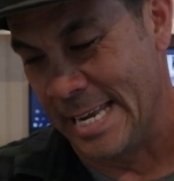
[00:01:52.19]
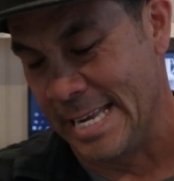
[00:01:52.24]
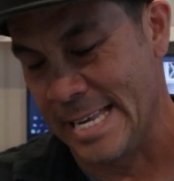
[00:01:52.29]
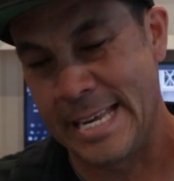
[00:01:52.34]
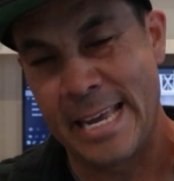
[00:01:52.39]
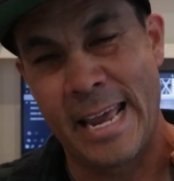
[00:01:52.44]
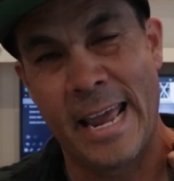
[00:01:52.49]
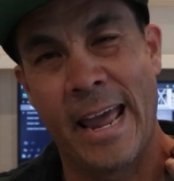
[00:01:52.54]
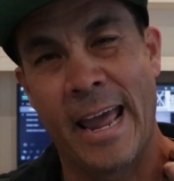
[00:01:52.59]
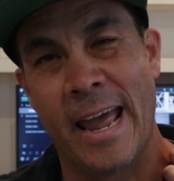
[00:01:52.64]

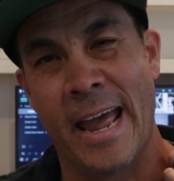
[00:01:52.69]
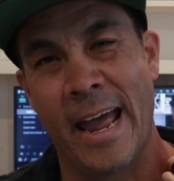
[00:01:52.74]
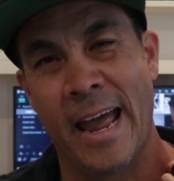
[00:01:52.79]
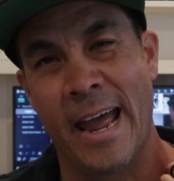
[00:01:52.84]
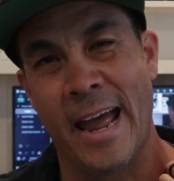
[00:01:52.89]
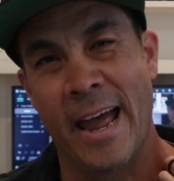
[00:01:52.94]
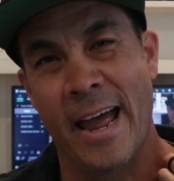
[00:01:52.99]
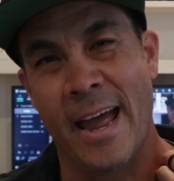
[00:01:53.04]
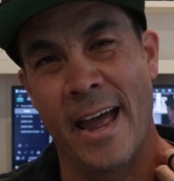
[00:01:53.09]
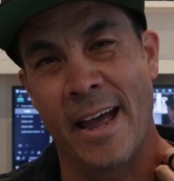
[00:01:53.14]

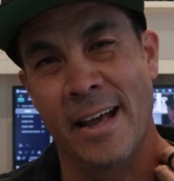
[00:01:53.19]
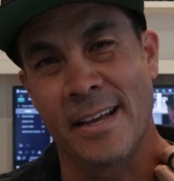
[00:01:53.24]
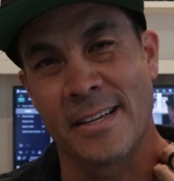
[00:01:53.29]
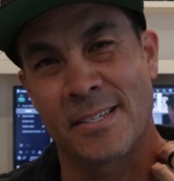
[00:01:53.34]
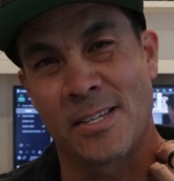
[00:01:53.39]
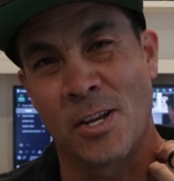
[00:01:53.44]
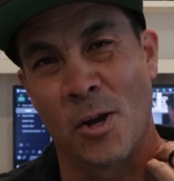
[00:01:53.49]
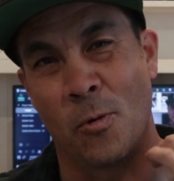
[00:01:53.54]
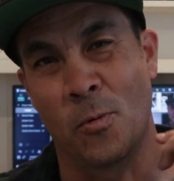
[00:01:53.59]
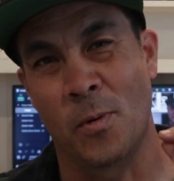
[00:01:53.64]
yeah,
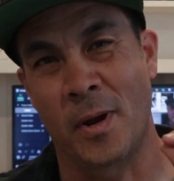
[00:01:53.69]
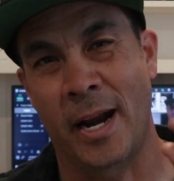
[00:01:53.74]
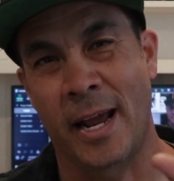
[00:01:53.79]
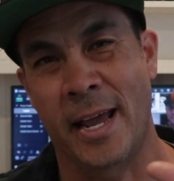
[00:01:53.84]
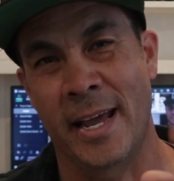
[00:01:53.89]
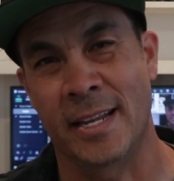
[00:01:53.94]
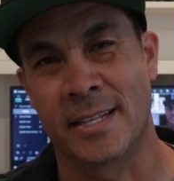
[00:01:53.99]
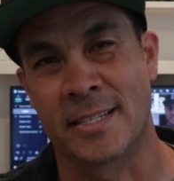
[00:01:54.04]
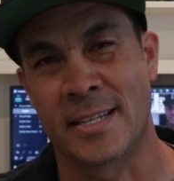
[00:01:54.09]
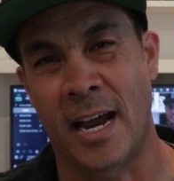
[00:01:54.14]
so when
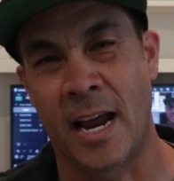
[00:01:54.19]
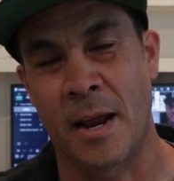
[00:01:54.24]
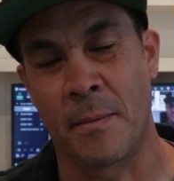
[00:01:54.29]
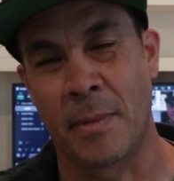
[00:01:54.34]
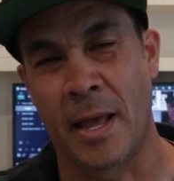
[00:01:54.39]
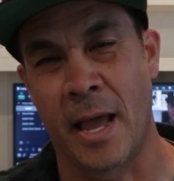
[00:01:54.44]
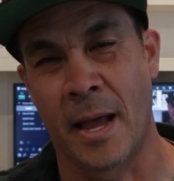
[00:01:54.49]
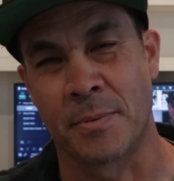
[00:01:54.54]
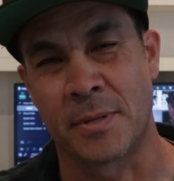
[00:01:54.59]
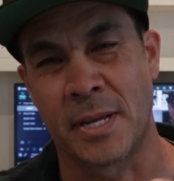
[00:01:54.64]
I had
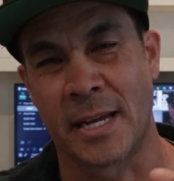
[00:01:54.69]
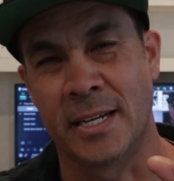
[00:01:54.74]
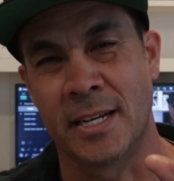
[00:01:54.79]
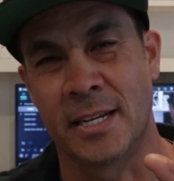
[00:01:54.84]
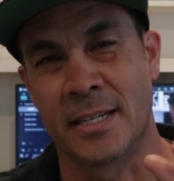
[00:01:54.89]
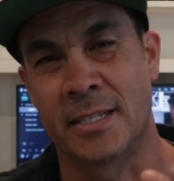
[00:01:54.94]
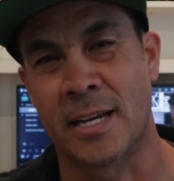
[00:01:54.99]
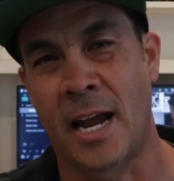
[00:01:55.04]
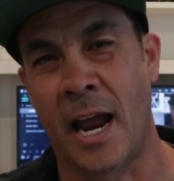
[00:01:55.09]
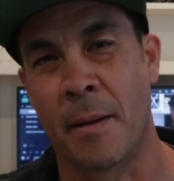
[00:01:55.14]
time lapse, I
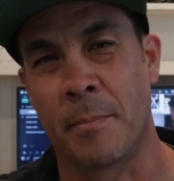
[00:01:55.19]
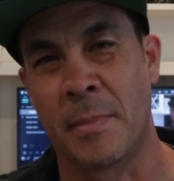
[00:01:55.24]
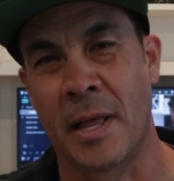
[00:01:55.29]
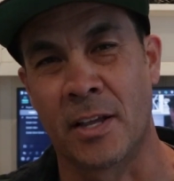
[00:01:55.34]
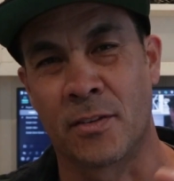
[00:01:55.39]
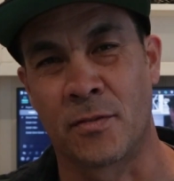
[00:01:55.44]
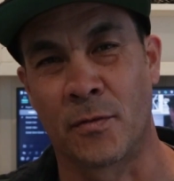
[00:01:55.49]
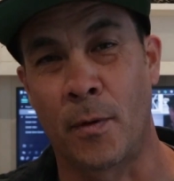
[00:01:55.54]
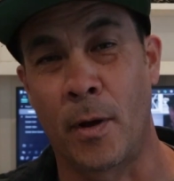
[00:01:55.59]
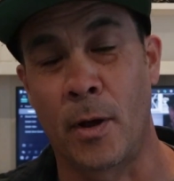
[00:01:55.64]
did time
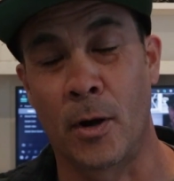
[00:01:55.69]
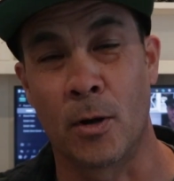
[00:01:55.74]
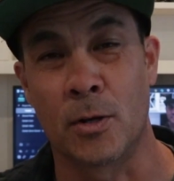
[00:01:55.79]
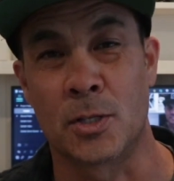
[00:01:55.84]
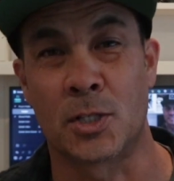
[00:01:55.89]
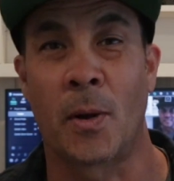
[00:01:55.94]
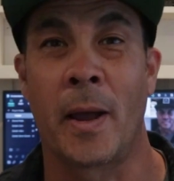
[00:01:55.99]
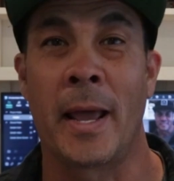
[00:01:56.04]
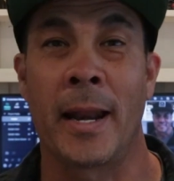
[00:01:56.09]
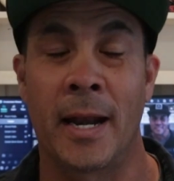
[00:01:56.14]
lapse
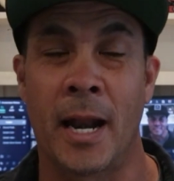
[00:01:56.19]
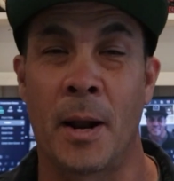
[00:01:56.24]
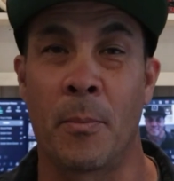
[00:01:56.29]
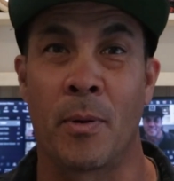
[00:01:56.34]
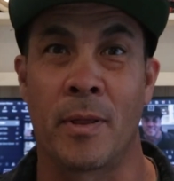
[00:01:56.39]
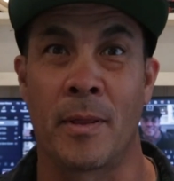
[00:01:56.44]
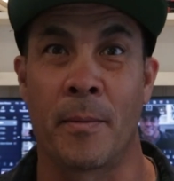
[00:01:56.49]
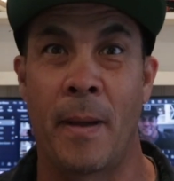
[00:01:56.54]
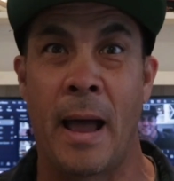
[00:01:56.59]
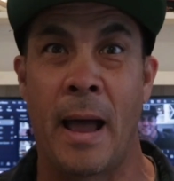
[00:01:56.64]
photos. So I ended up with